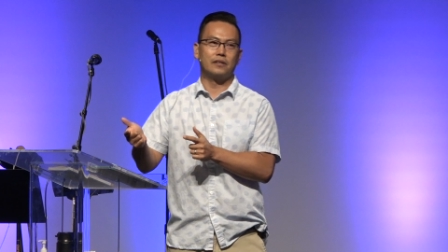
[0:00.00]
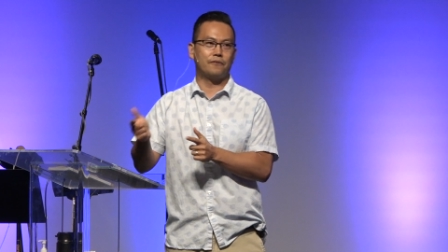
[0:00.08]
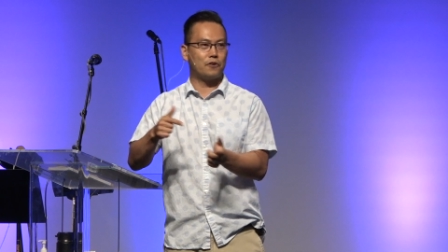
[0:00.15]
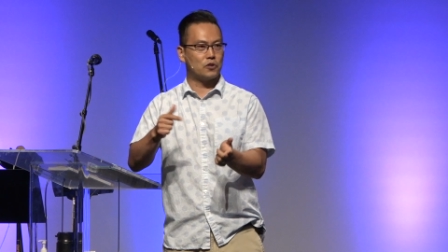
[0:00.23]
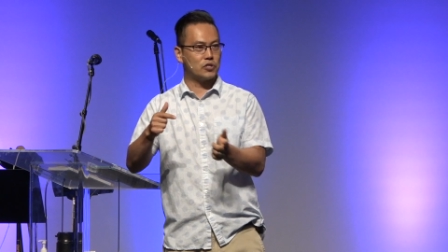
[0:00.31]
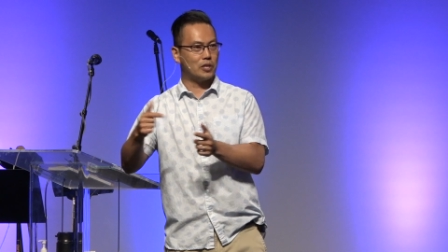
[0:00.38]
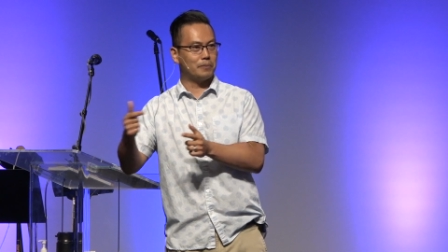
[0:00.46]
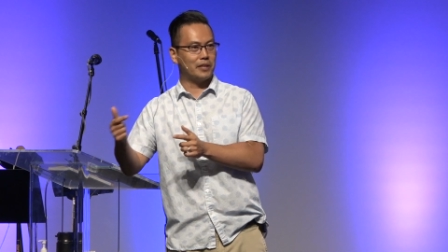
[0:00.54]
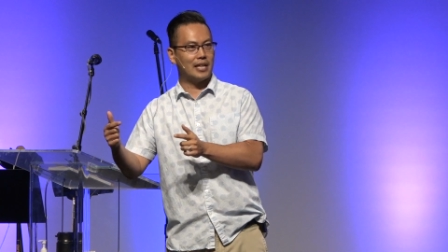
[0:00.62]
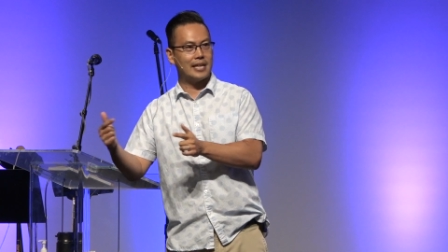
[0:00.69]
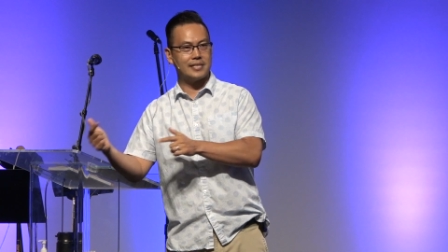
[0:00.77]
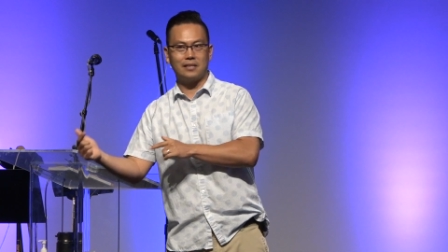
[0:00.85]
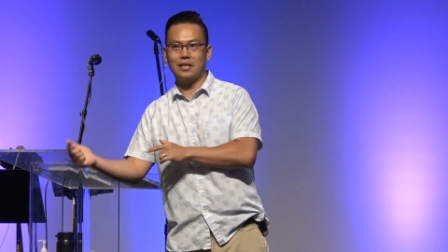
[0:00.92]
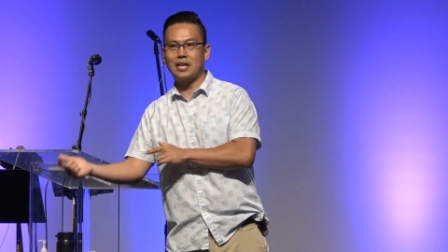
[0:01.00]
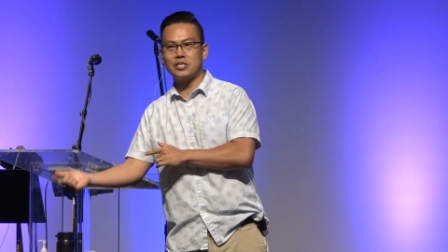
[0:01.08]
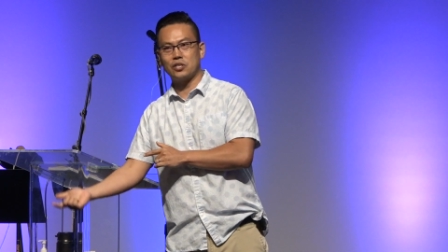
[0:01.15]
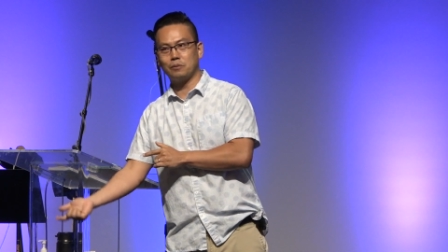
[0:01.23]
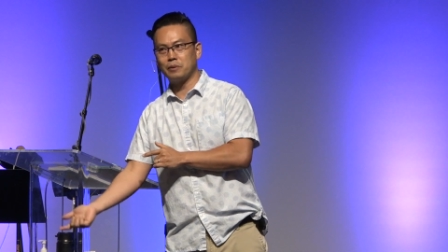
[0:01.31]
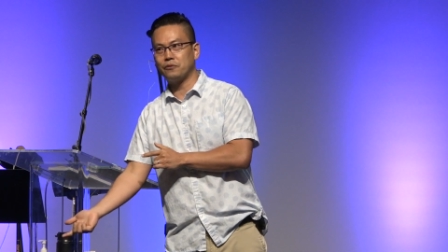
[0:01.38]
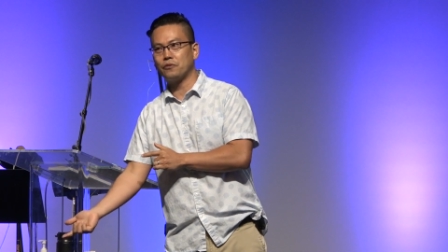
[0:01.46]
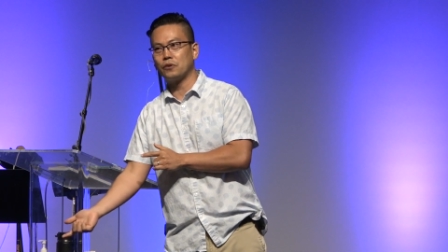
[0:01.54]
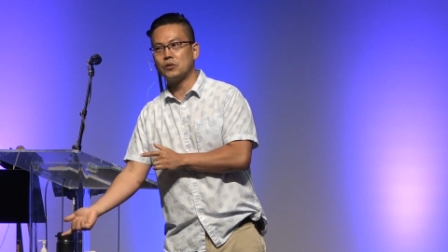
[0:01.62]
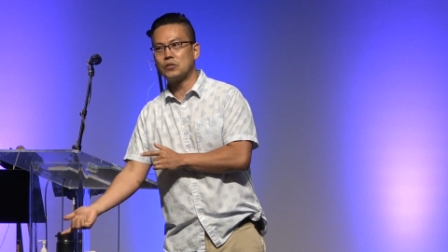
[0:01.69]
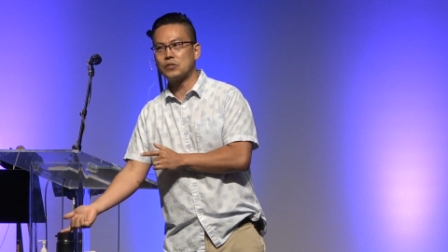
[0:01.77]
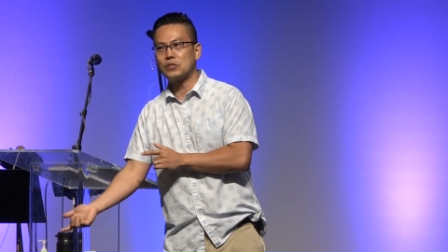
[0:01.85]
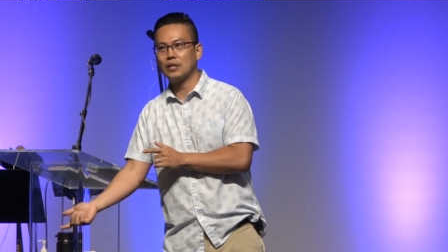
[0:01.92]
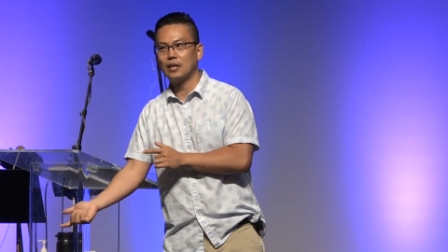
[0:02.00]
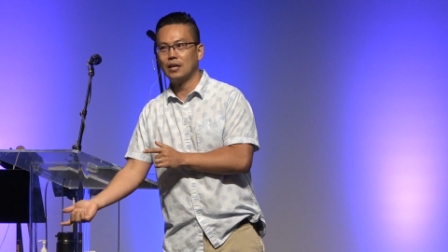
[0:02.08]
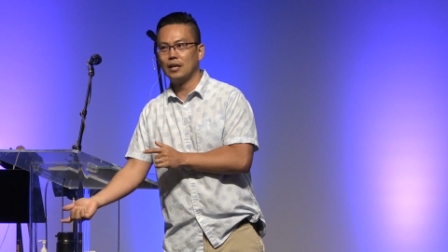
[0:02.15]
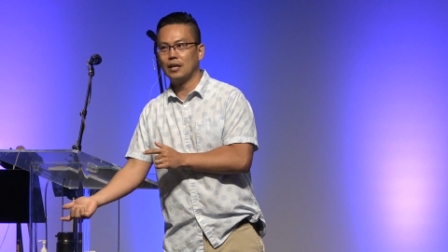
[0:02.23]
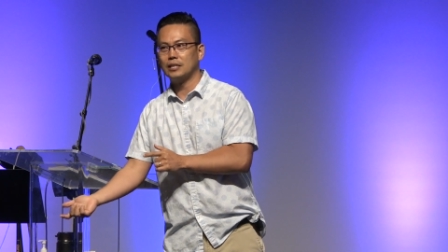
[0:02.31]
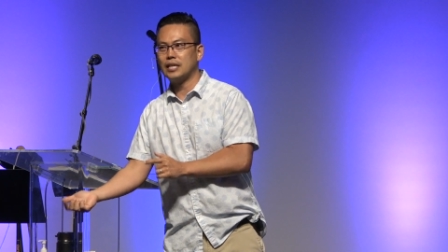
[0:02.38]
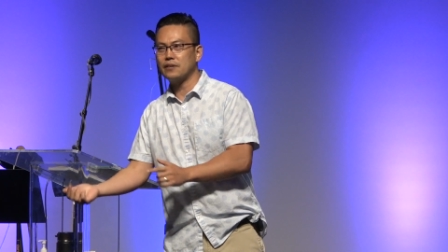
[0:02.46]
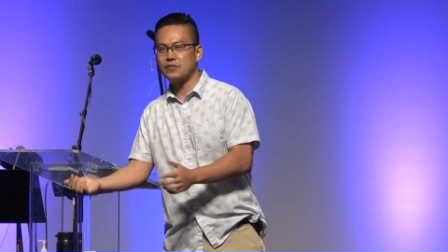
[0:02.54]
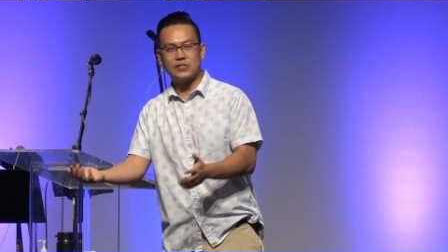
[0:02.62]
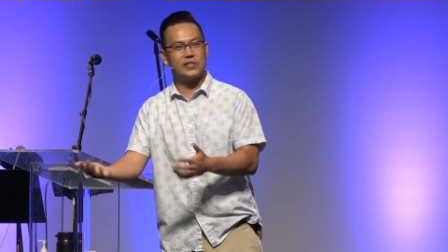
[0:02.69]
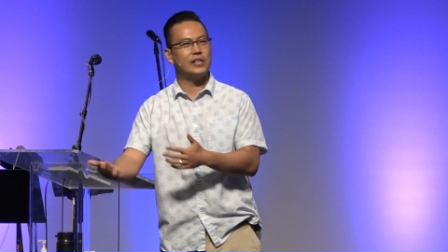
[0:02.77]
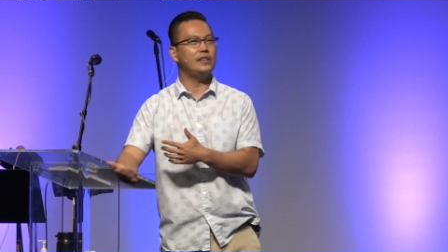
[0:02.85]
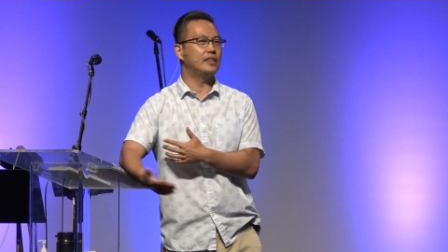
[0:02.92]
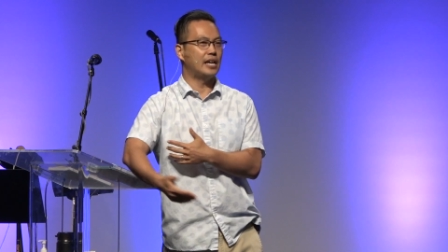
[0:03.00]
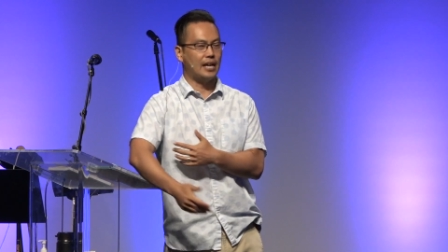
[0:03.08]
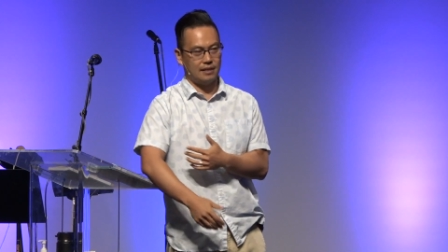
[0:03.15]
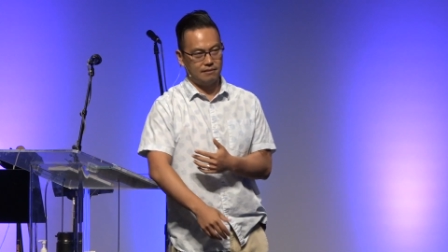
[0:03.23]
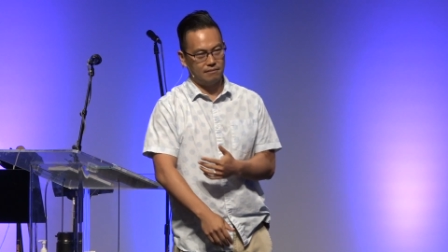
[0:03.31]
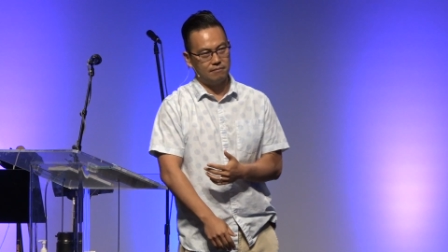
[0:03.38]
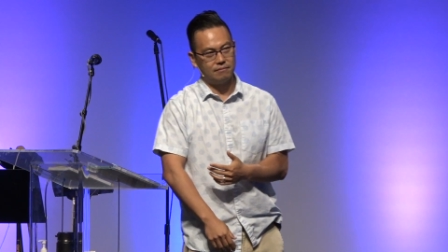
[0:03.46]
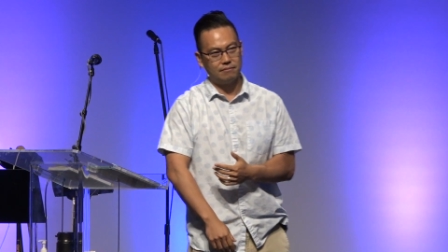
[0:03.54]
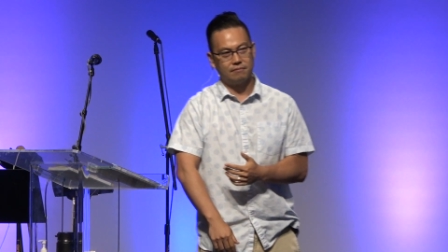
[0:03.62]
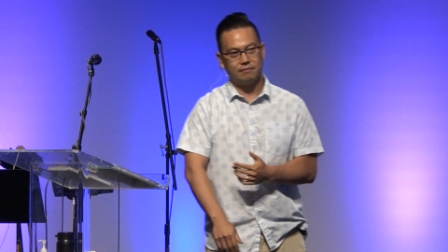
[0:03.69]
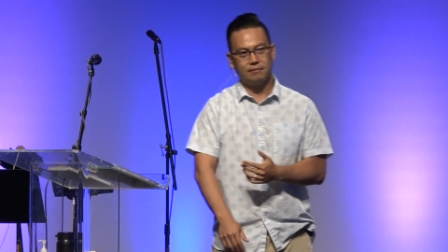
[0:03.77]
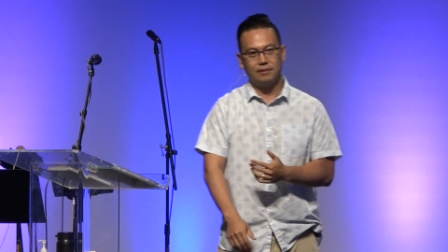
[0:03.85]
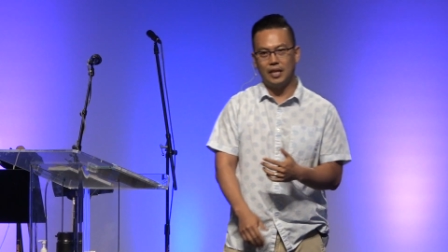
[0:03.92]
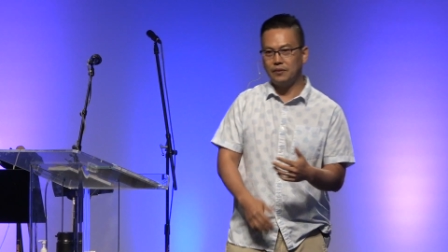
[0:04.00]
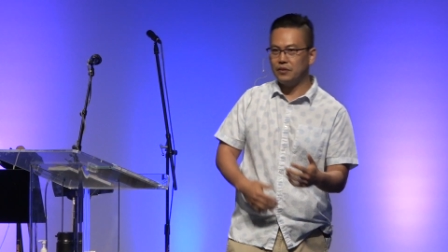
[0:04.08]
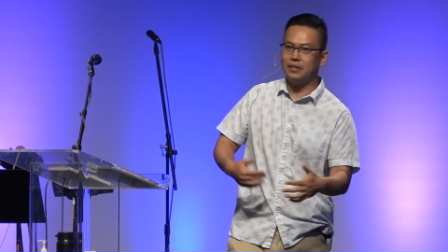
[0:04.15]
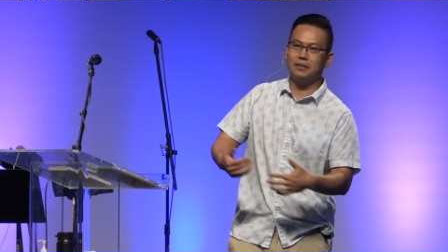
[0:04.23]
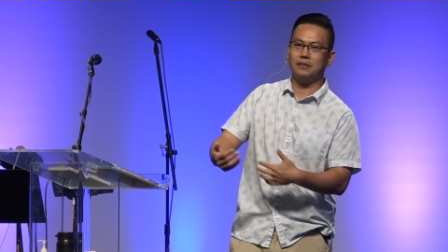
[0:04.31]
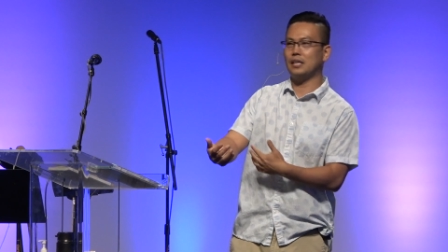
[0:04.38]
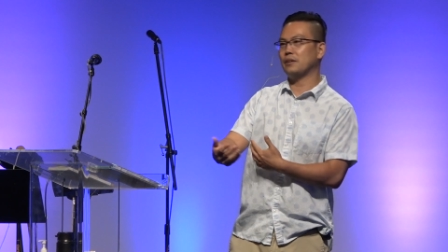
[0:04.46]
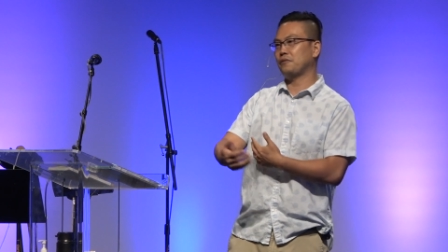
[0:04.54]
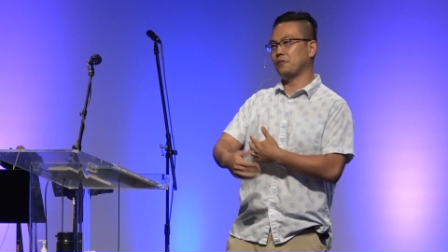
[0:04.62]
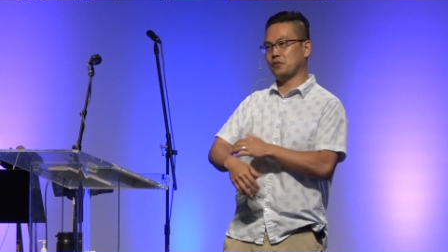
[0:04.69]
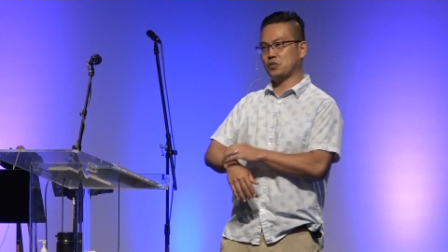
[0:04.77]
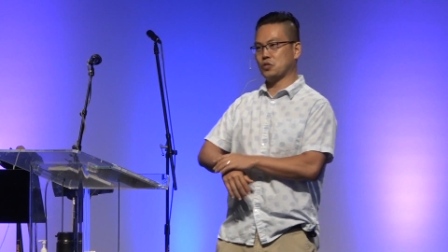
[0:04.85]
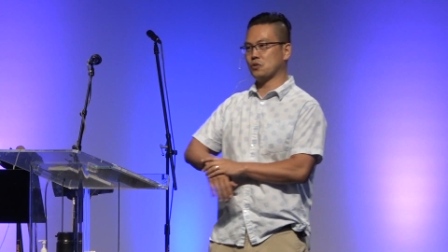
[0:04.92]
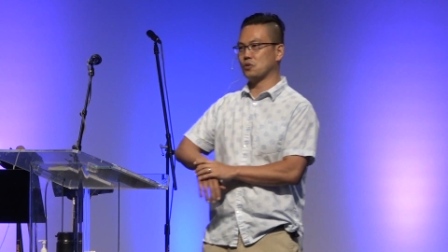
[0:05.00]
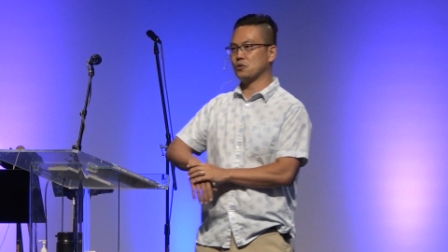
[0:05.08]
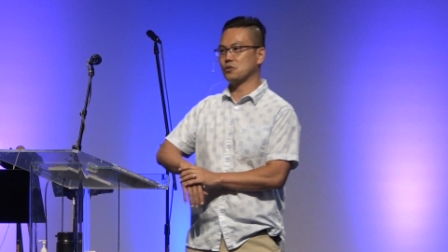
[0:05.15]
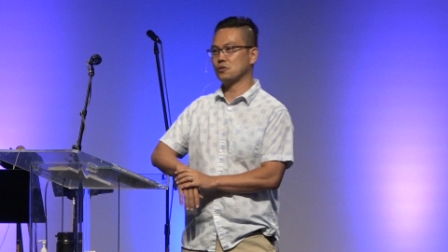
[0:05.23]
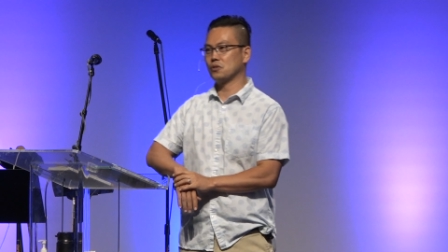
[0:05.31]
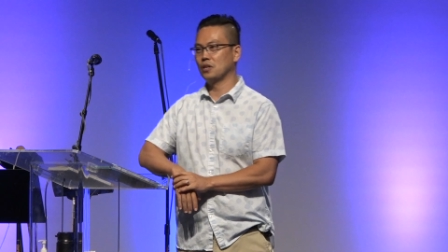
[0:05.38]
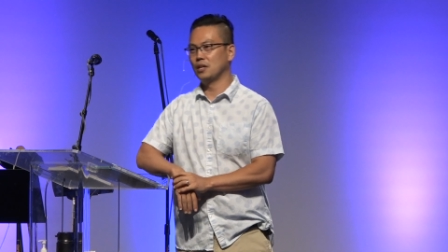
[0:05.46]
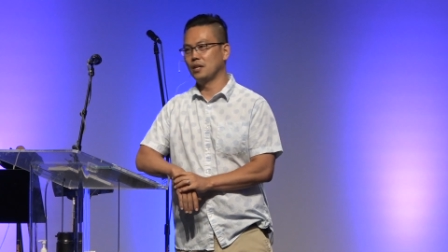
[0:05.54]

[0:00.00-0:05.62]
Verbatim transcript: The first shall be last, and last shall be first. And I've seen that, even in the life of the church.